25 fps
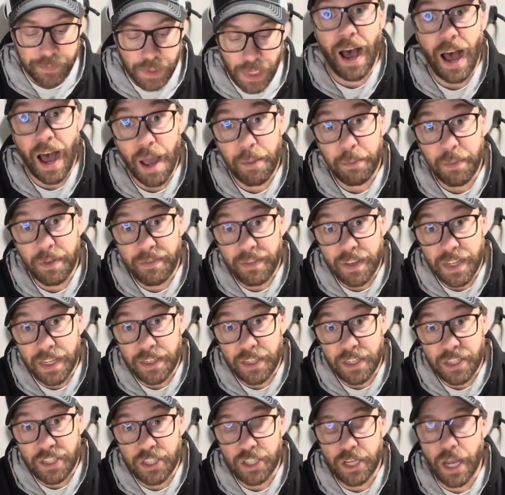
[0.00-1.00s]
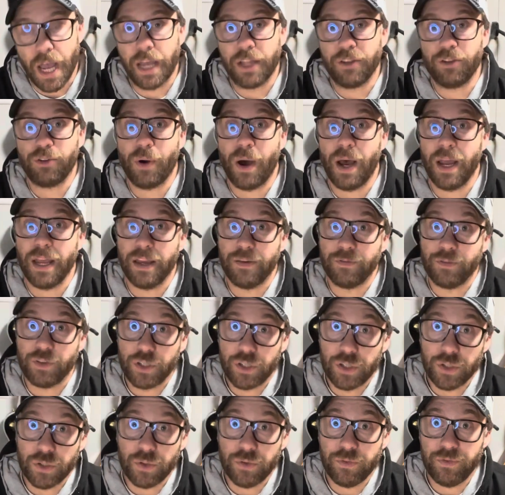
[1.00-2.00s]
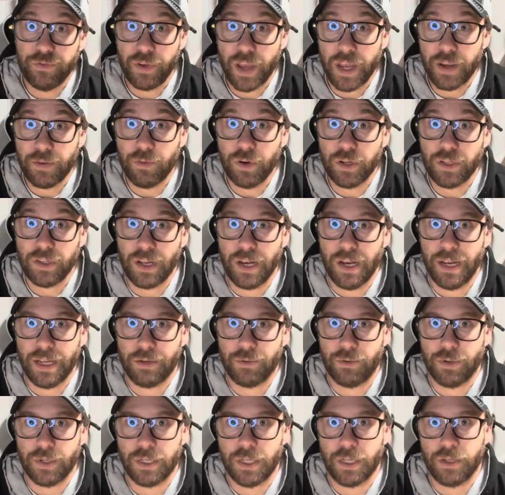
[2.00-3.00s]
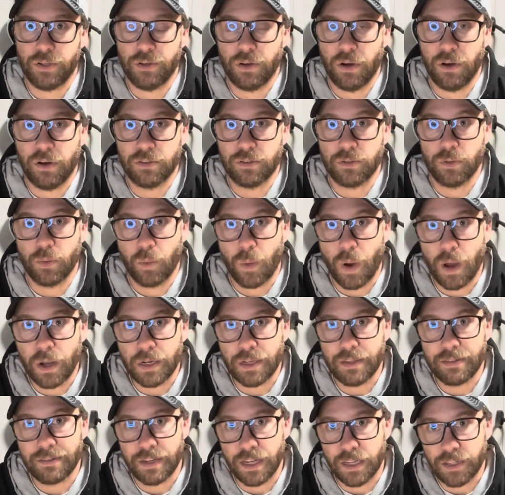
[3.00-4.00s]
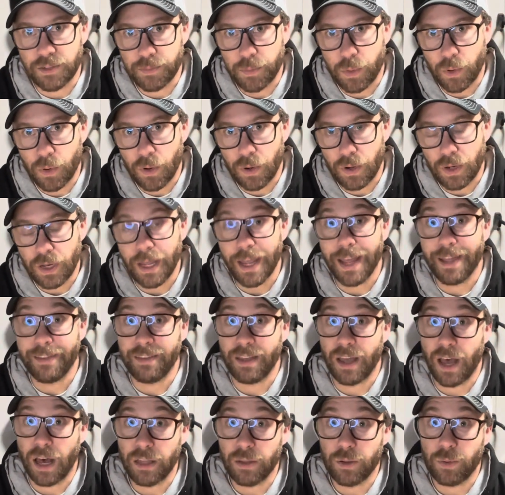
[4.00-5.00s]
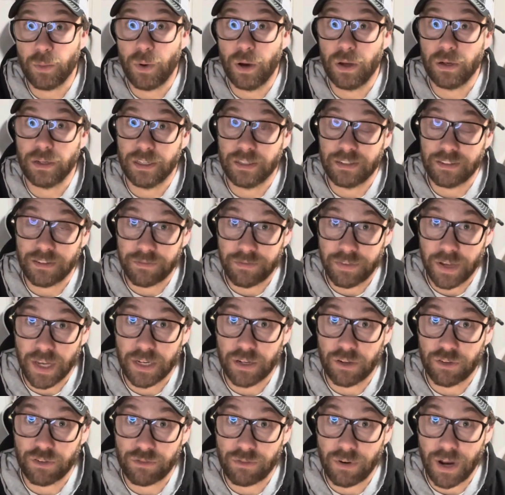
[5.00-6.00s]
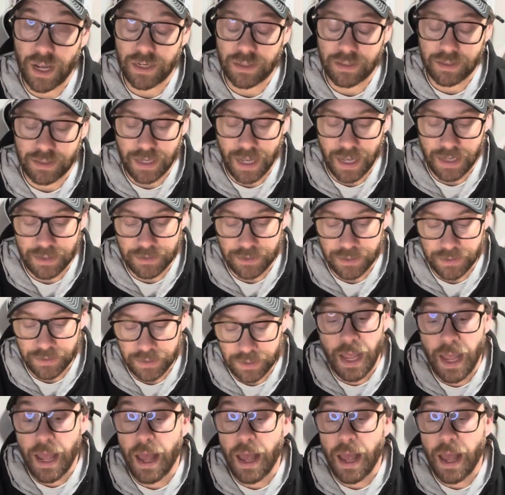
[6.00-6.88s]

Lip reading: I'm a vintage guy, so I have two favorite electric guitars. One is Les Paul and the other one is a Fender Stratocaster.